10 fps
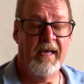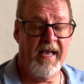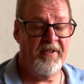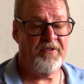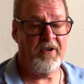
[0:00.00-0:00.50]

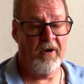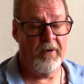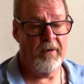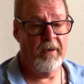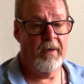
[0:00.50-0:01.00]
And
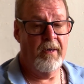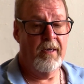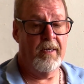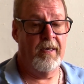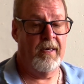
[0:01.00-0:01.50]
so
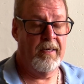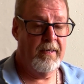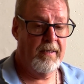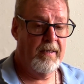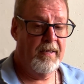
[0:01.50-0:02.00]

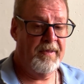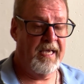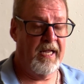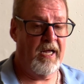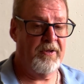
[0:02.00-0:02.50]
they
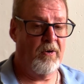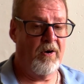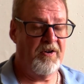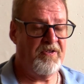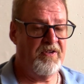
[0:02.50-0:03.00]
get on the
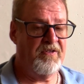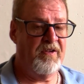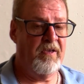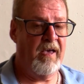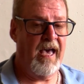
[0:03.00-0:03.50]
horses,
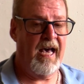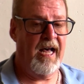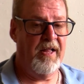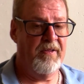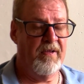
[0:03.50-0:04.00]
and you
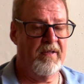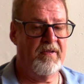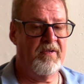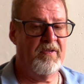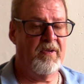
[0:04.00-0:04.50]
had
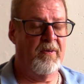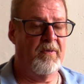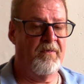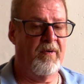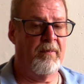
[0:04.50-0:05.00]

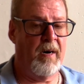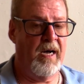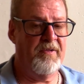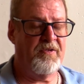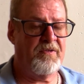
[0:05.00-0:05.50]
the
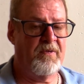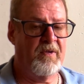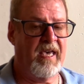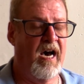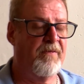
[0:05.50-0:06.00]
Vermont
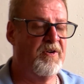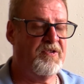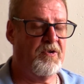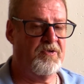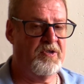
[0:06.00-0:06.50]
cavalry
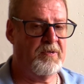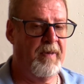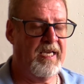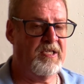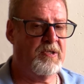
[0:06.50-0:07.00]
soldiers
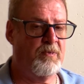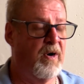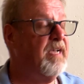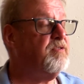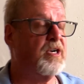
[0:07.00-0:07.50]
make a
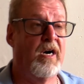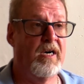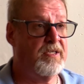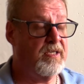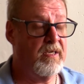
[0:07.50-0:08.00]
brave
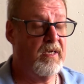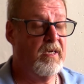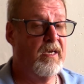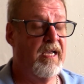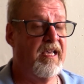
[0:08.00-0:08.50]
charge
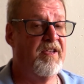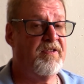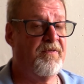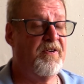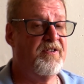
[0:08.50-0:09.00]
against
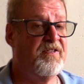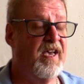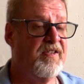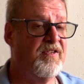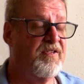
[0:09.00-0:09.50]
the 1st
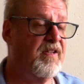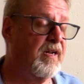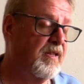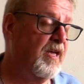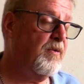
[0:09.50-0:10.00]
Texas and
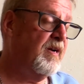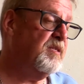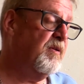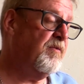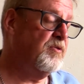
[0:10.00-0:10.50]
another
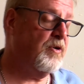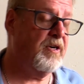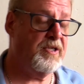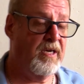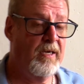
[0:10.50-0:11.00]
regiment from
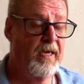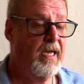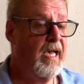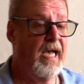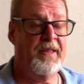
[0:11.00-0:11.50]
Georgia,
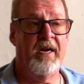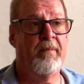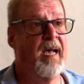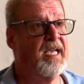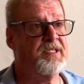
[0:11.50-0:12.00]
and they're
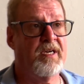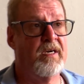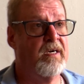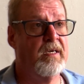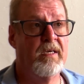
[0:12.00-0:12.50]

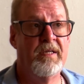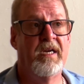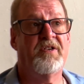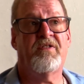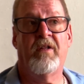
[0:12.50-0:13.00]
massacred.
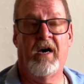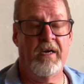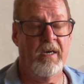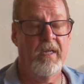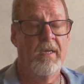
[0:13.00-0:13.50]
they're slaughtered.